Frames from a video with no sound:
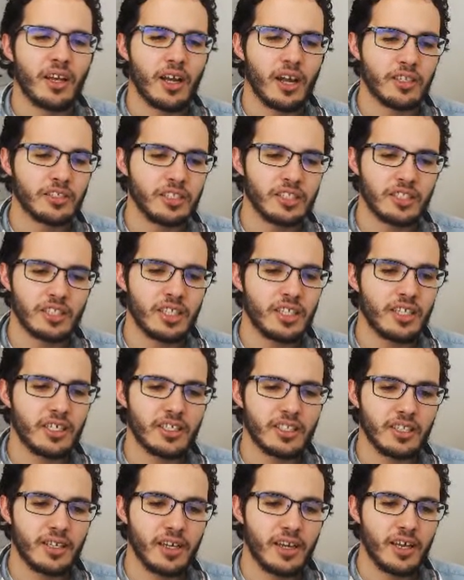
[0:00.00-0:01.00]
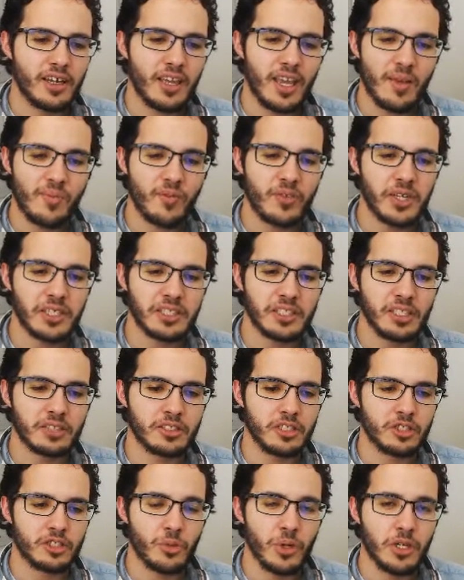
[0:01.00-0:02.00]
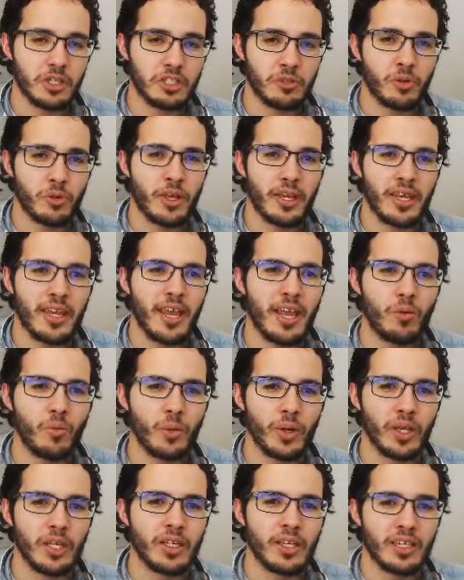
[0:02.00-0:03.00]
just think Game Freak is in a situation where they can't win,